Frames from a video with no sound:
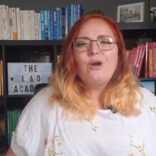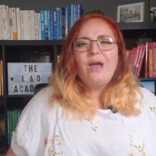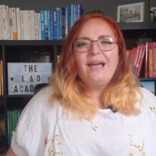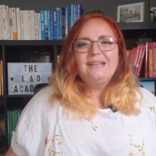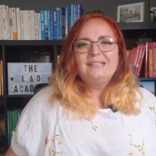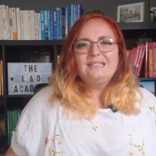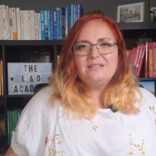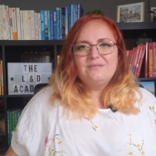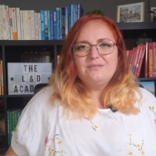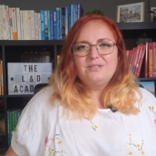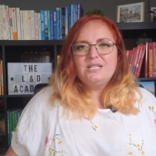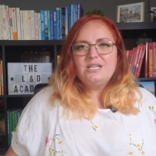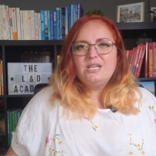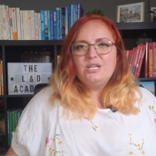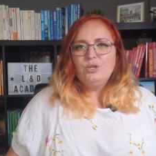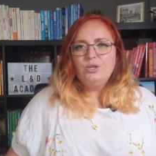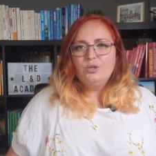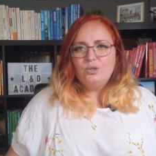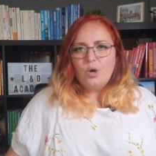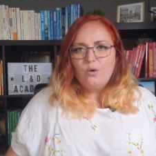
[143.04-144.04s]
activity
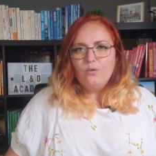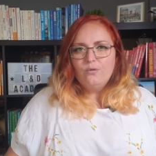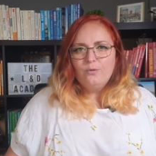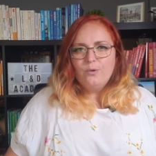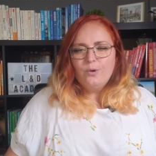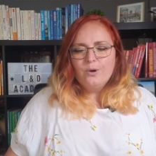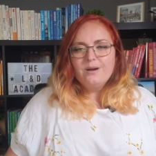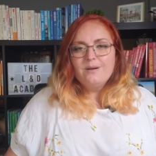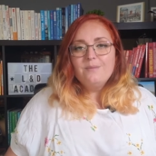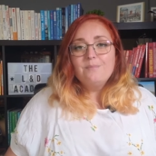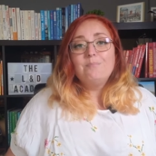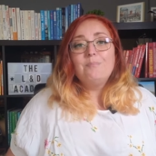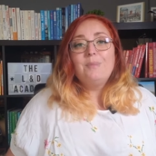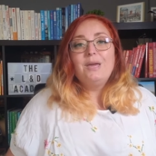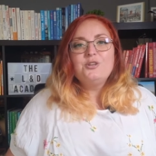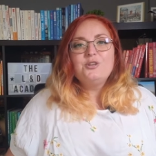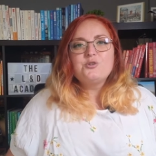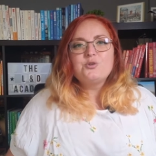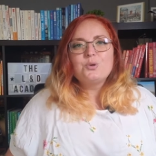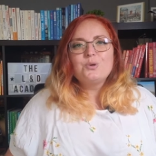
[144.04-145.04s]
you go for,
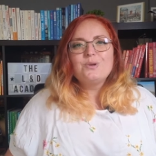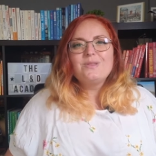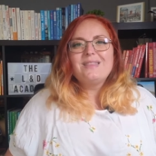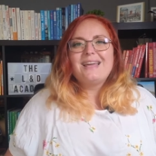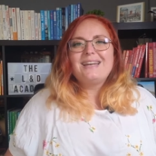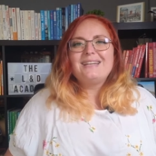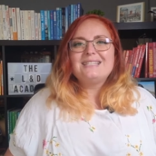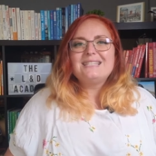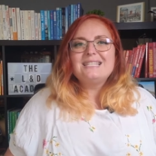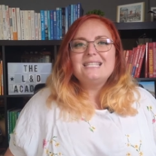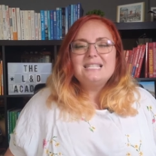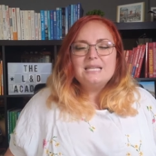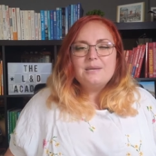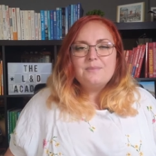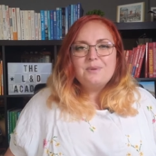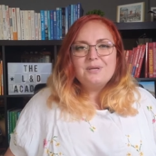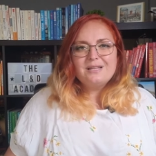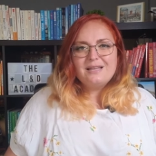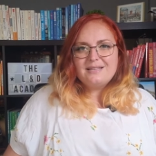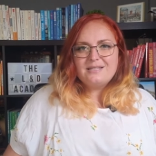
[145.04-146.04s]
make sure that it
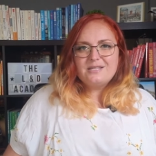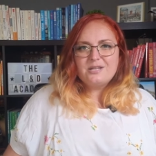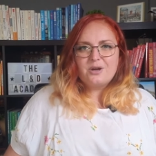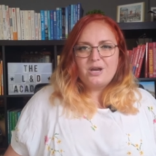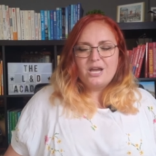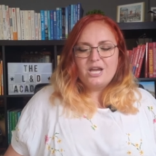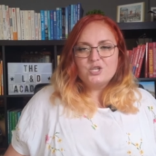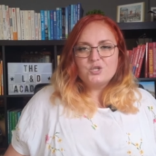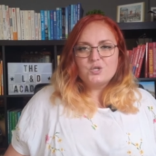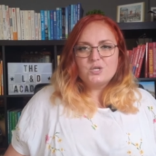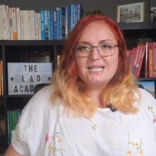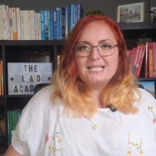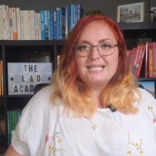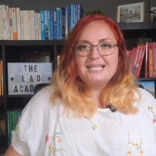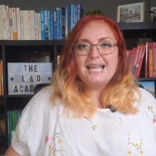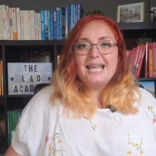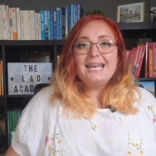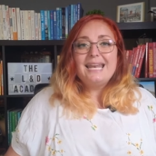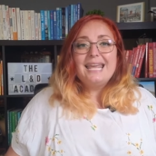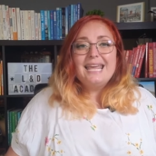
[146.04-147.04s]
stimulates their interest
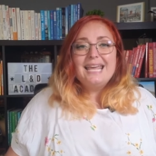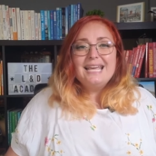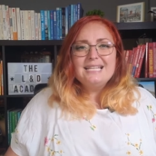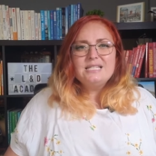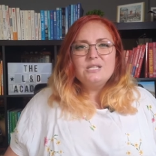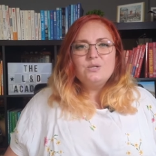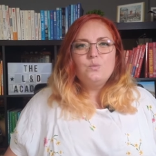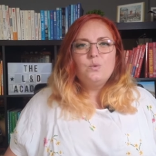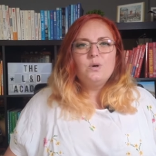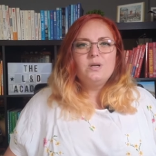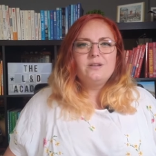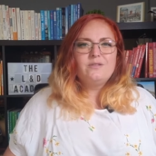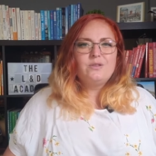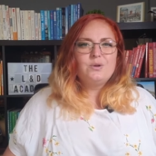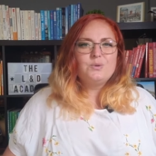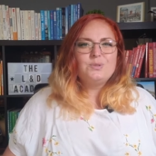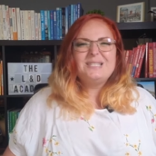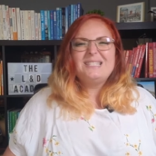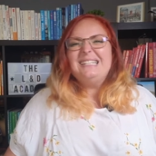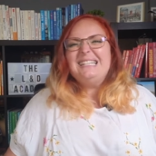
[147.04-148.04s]
and isn't one of
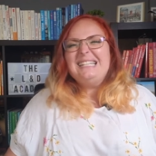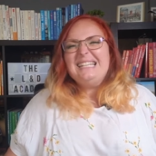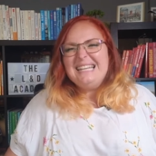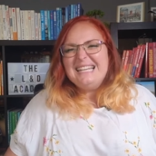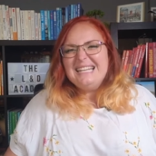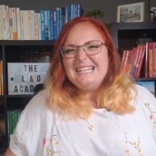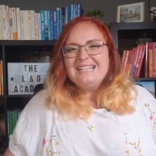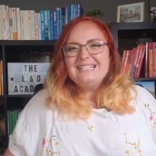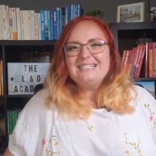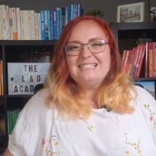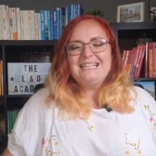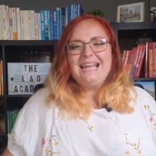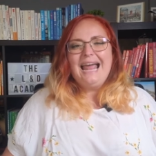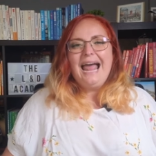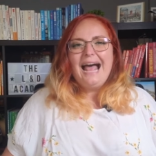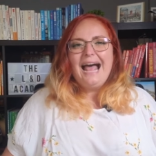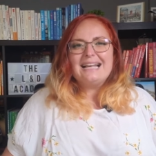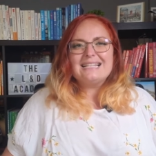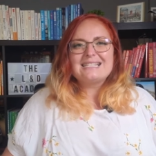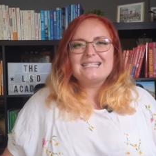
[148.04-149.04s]
those tedious
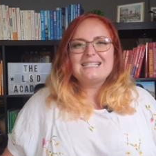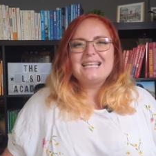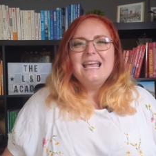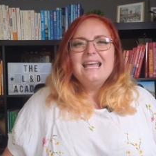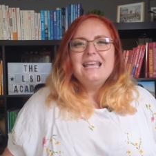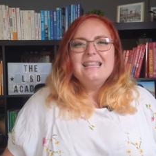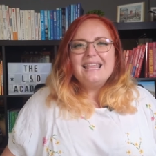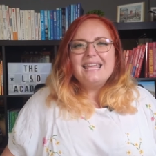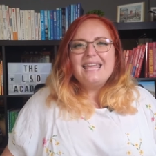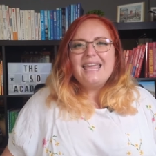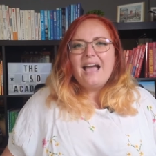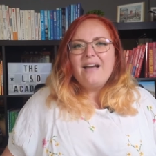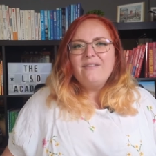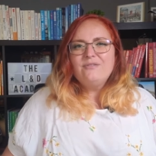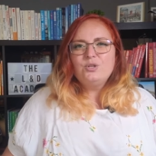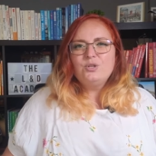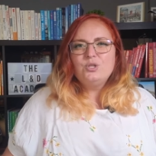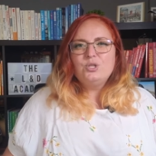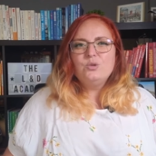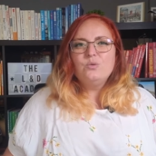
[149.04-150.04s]
tasks they
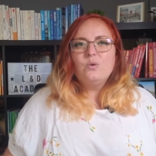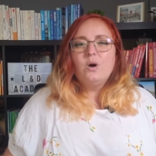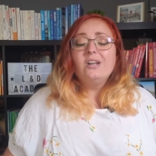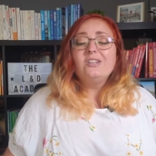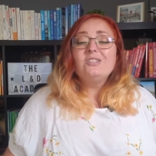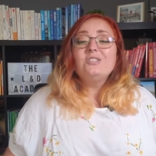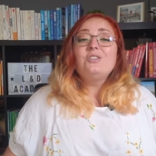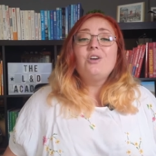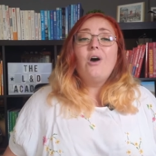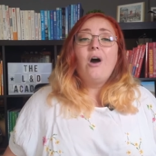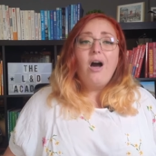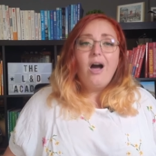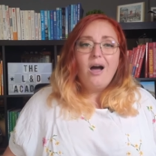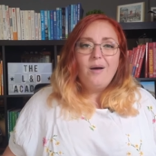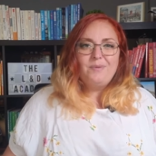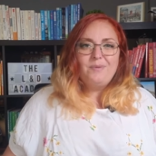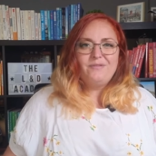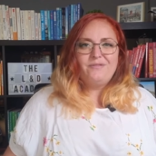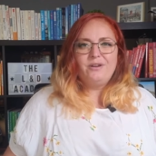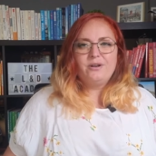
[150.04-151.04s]
have to do on
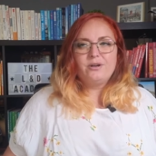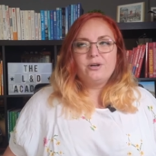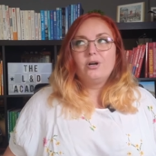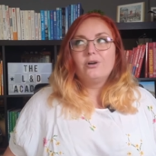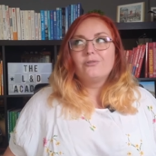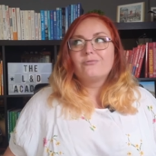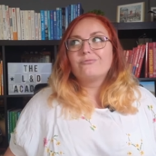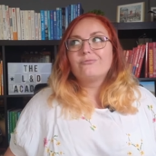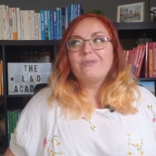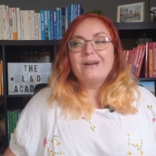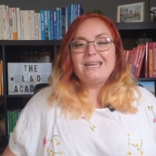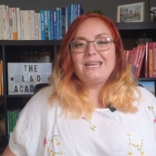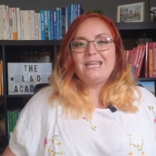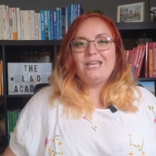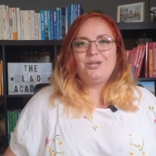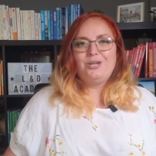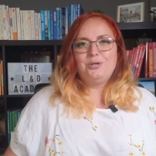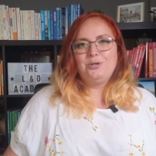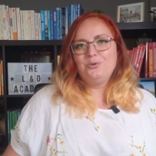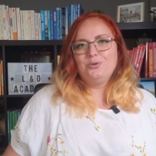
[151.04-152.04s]
top of their already
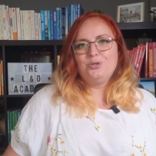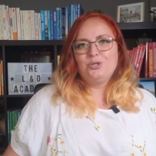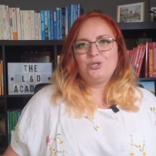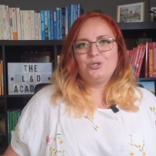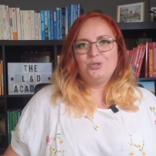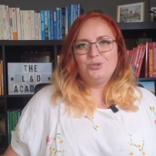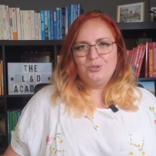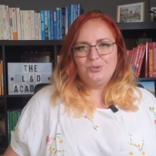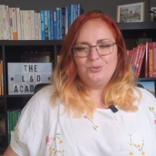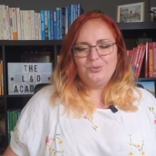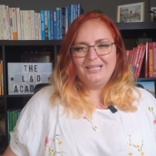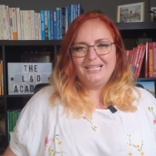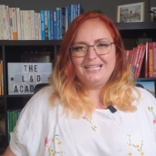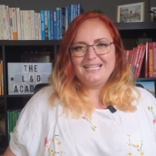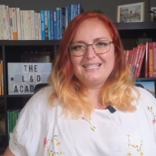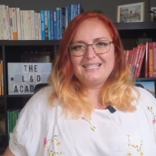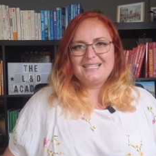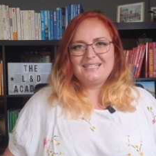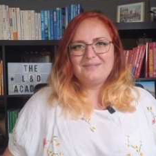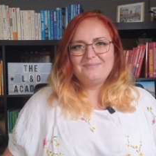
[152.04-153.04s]
huge to do
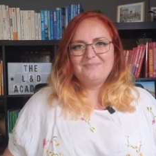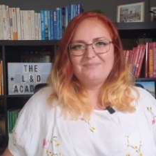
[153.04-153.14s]
list.